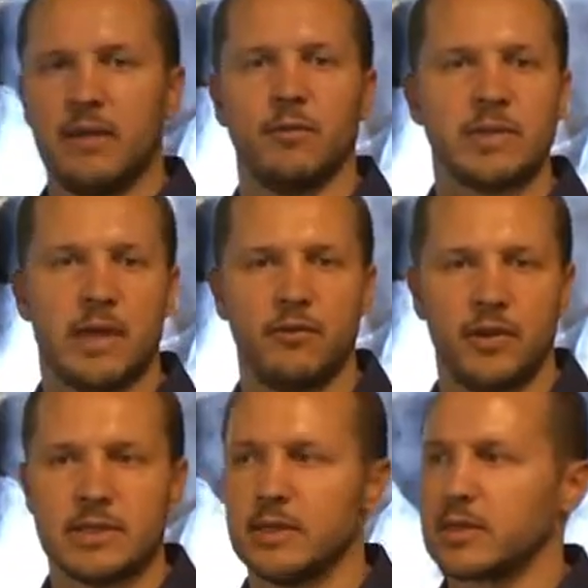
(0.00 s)
gave him 10
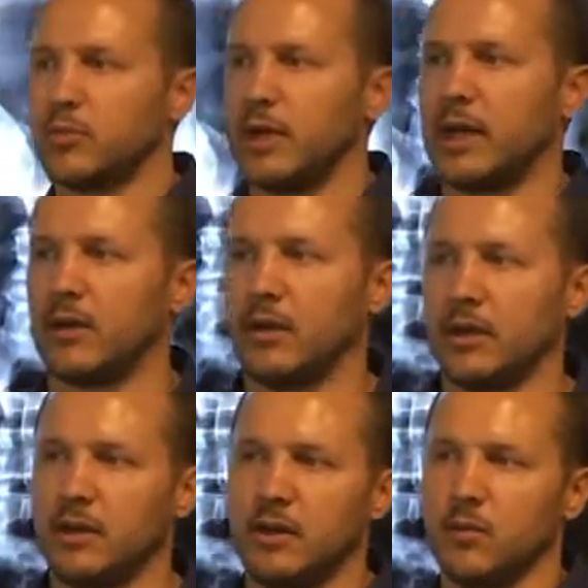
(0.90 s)
visits spread out, and
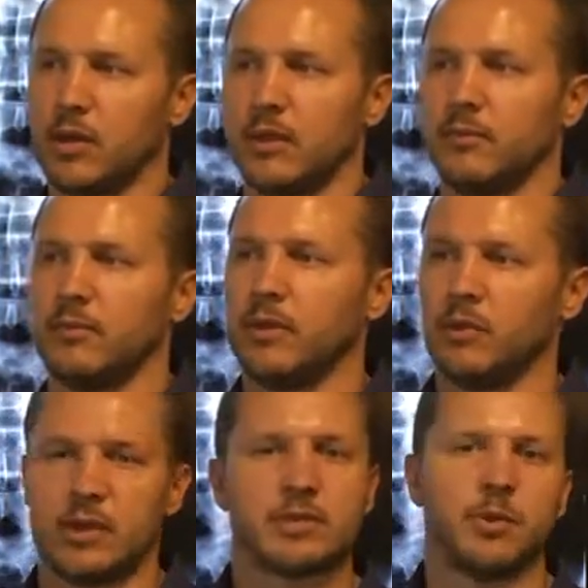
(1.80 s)
he wanted
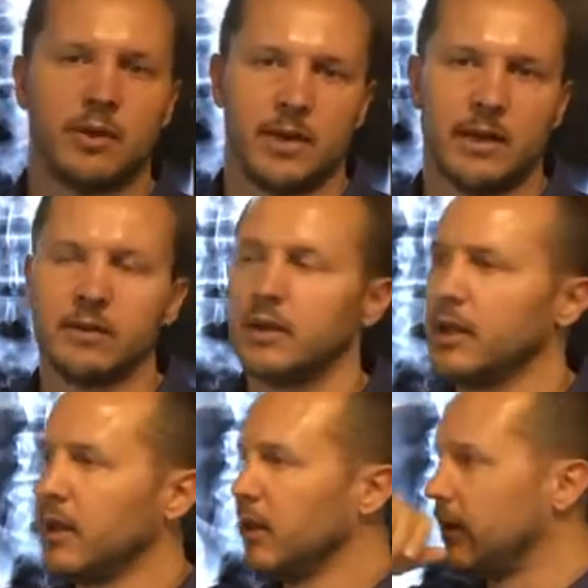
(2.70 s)
to spread them out.
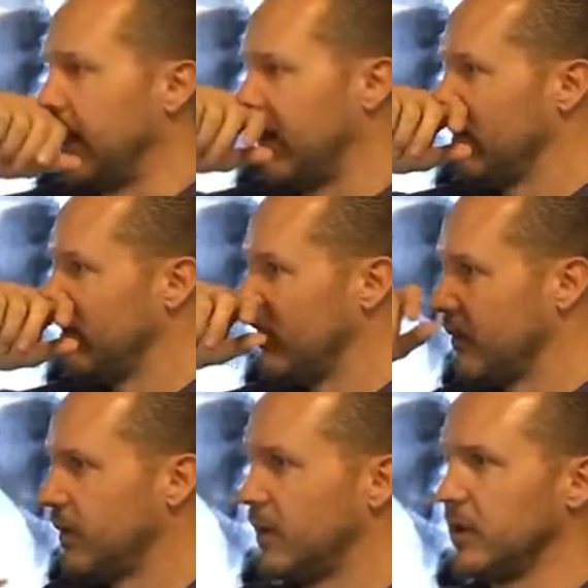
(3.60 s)
Now,
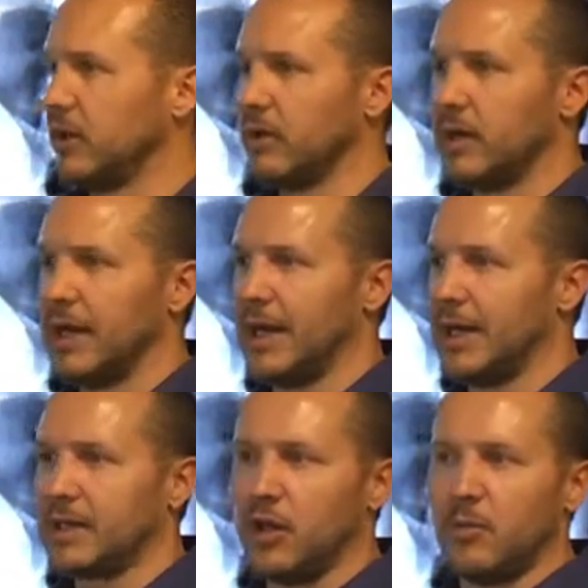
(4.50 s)
you know, I
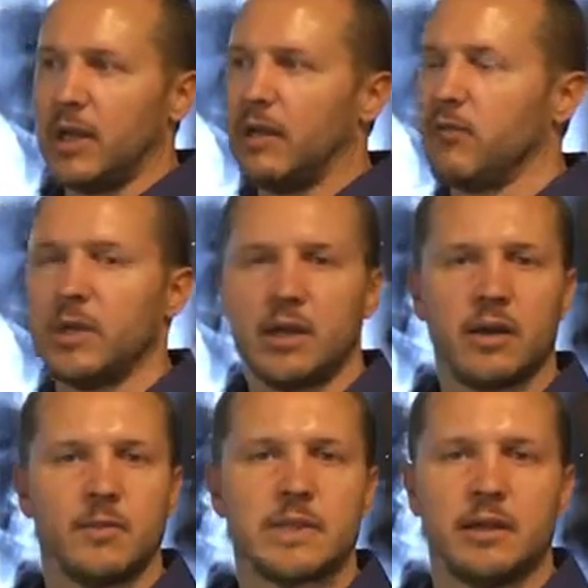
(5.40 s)
care about everybody that
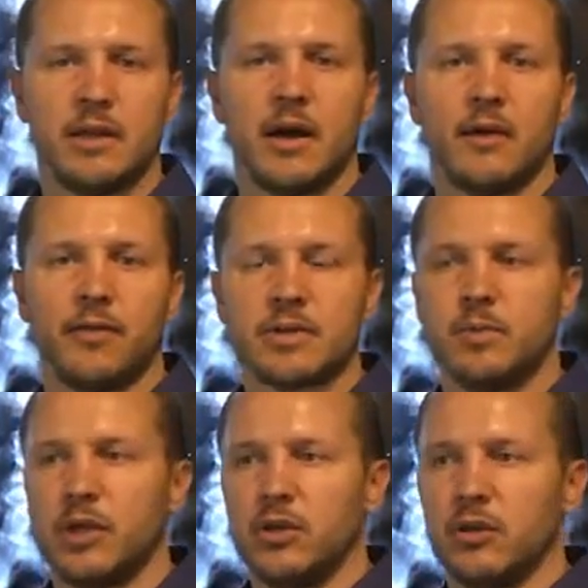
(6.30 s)
comes into the office,
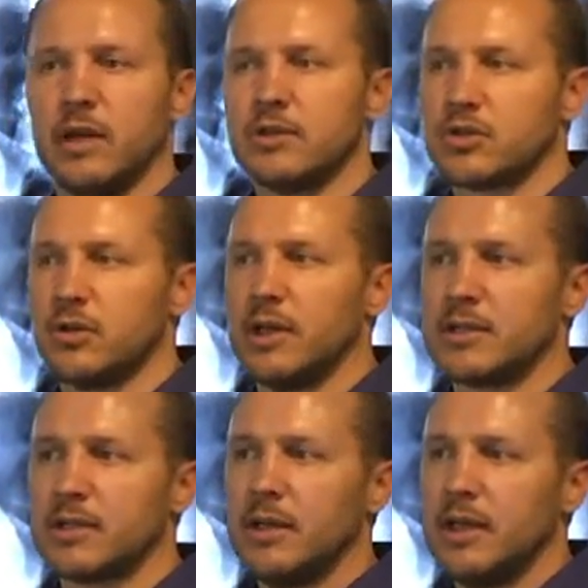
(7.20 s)
but your
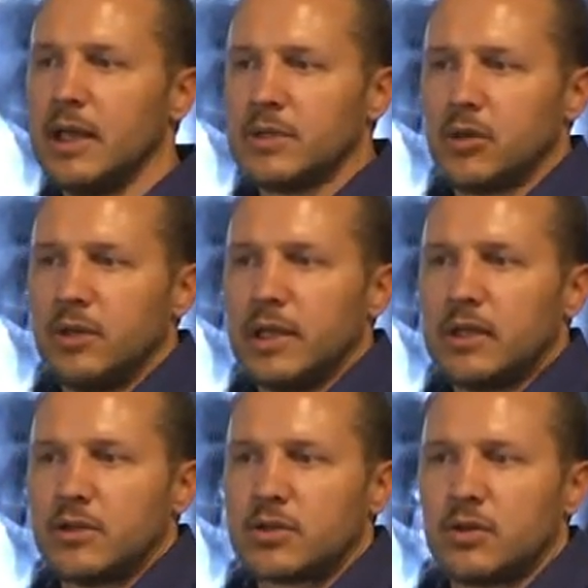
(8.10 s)
insurance is only
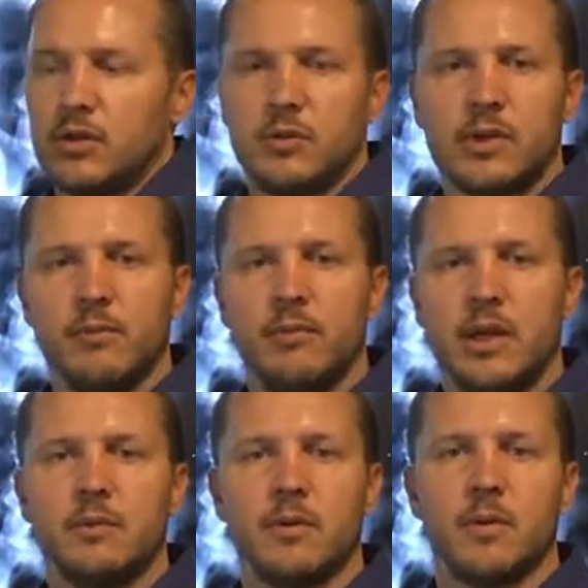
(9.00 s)
concerned with the
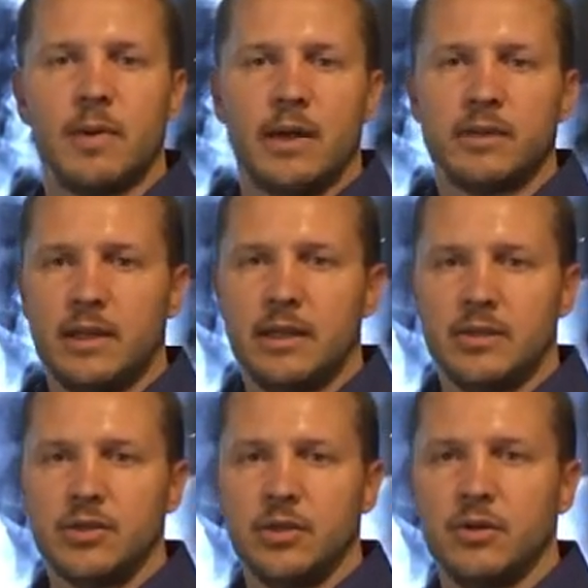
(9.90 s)
minimum amount they need
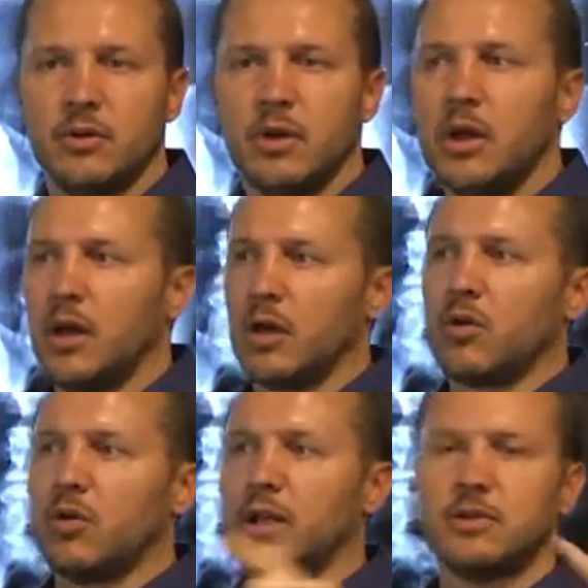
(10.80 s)
to do
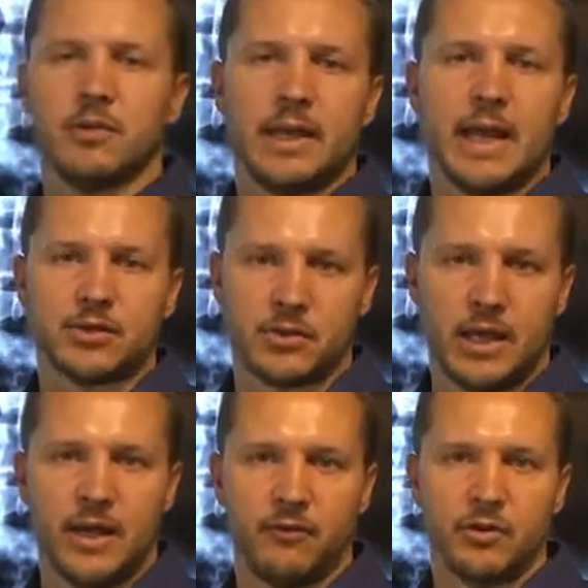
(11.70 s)
according to a national
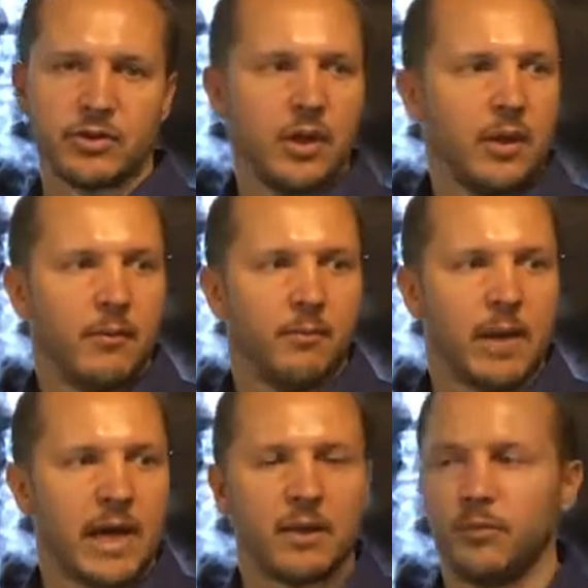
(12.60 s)
average.
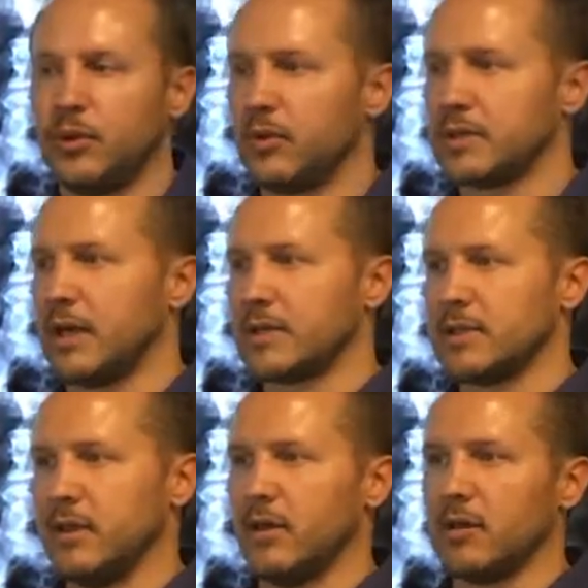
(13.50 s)
My computer talks to
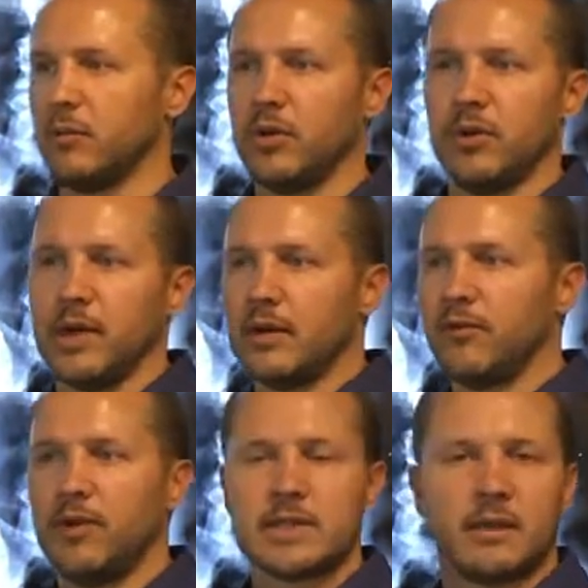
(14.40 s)
their computer. I don't
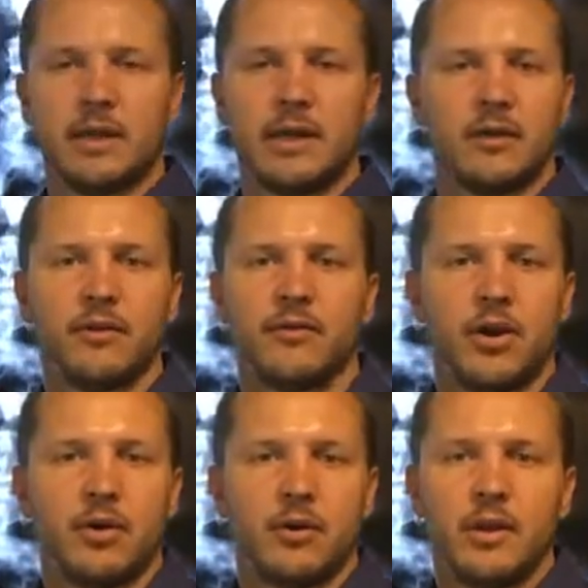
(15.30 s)
physically get on the
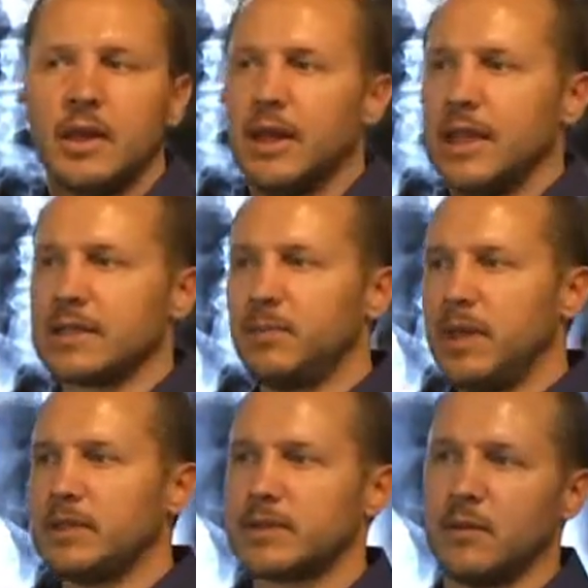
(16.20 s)
phone and
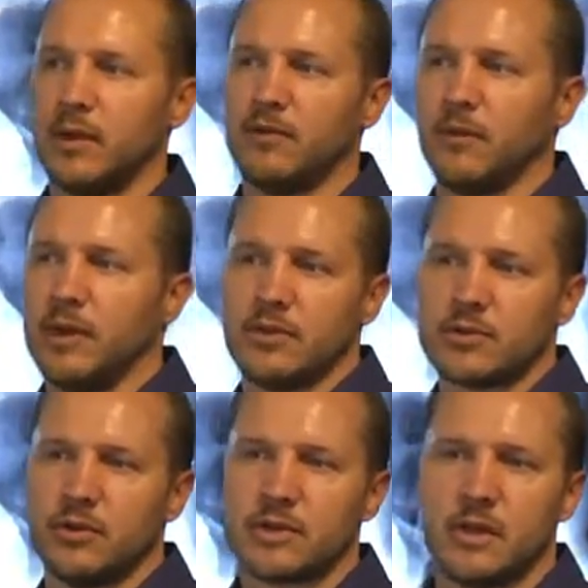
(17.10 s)
speak to somebody from the
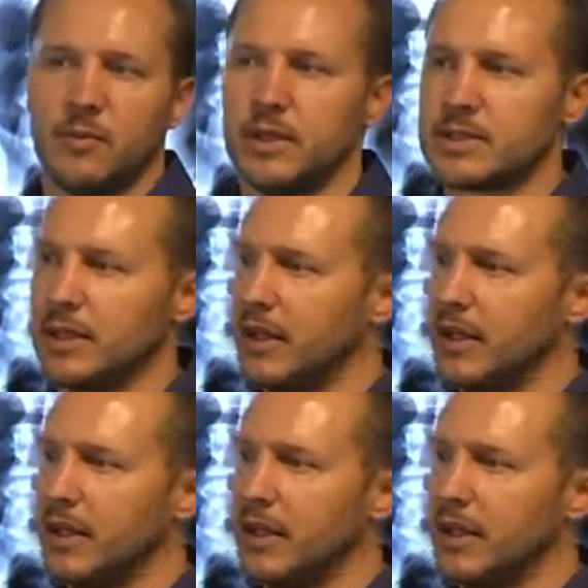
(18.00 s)
insurance company and say,